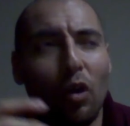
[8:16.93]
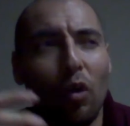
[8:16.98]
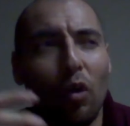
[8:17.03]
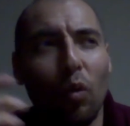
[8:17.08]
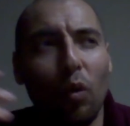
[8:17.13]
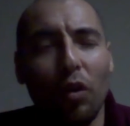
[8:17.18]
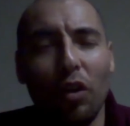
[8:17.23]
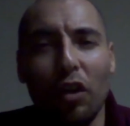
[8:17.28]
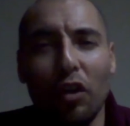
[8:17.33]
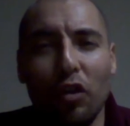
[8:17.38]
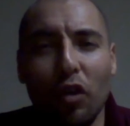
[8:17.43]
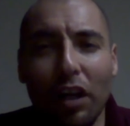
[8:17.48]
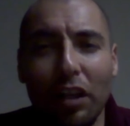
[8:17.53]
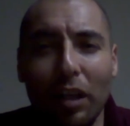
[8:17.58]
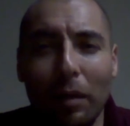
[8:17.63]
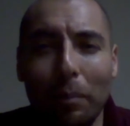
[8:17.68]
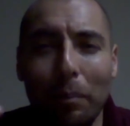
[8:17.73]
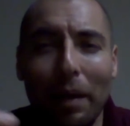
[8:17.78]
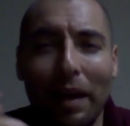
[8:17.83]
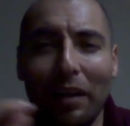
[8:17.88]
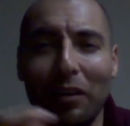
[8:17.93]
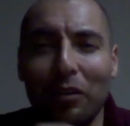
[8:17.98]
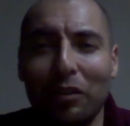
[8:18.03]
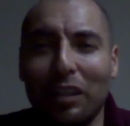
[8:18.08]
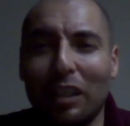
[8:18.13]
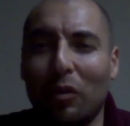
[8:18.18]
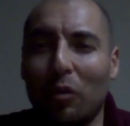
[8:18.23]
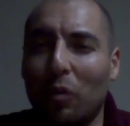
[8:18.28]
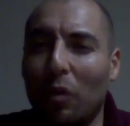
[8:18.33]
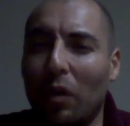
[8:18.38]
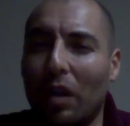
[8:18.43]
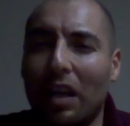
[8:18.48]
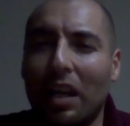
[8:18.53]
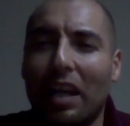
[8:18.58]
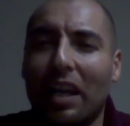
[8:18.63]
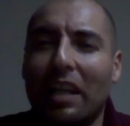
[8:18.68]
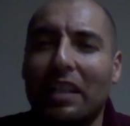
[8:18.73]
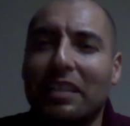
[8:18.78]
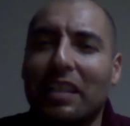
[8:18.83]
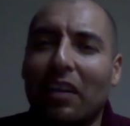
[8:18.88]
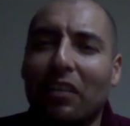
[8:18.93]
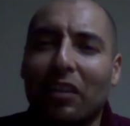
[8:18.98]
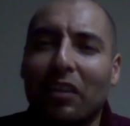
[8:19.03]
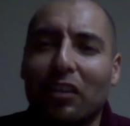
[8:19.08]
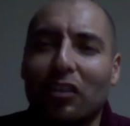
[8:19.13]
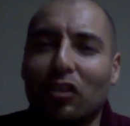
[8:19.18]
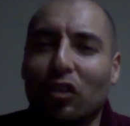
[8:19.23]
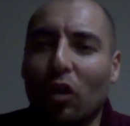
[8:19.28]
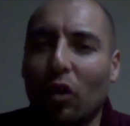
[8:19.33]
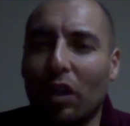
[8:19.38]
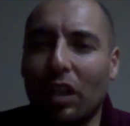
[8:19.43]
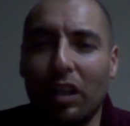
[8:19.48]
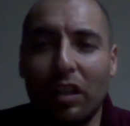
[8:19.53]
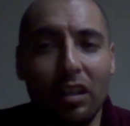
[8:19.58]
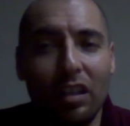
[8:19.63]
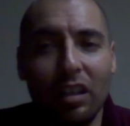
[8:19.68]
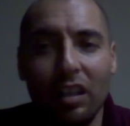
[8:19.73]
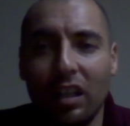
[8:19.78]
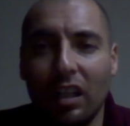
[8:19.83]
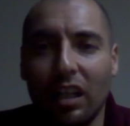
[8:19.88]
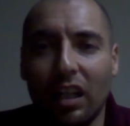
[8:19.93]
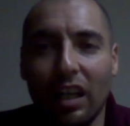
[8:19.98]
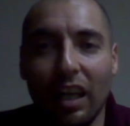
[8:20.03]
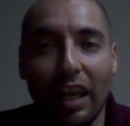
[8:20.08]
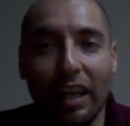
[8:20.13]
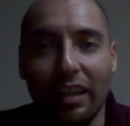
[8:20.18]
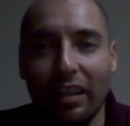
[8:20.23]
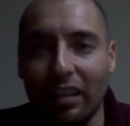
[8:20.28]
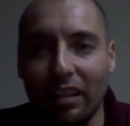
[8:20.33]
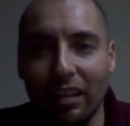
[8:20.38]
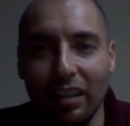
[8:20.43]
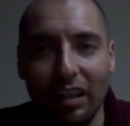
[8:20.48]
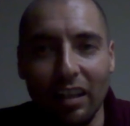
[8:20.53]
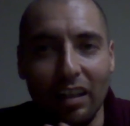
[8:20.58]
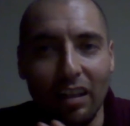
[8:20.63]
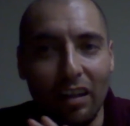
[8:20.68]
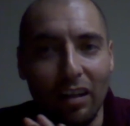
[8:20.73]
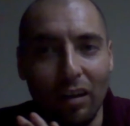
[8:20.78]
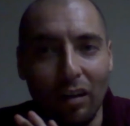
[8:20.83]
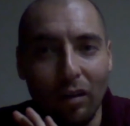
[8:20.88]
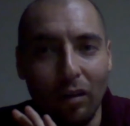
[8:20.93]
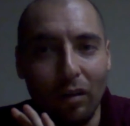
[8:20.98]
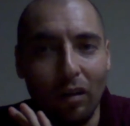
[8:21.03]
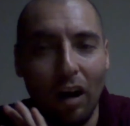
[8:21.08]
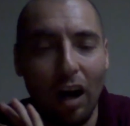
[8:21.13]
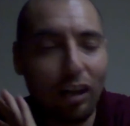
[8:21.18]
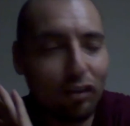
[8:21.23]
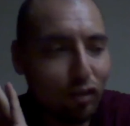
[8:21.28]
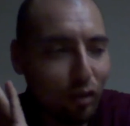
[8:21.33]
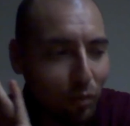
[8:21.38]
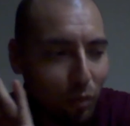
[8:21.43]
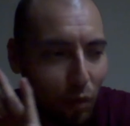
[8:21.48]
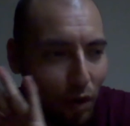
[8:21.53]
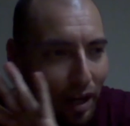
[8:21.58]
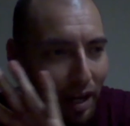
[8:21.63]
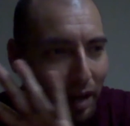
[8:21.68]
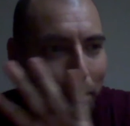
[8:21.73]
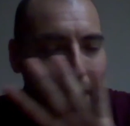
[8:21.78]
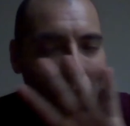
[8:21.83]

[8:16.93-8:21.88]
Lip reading: when they're drawing the panels, it really lays down the story like in a awesome way,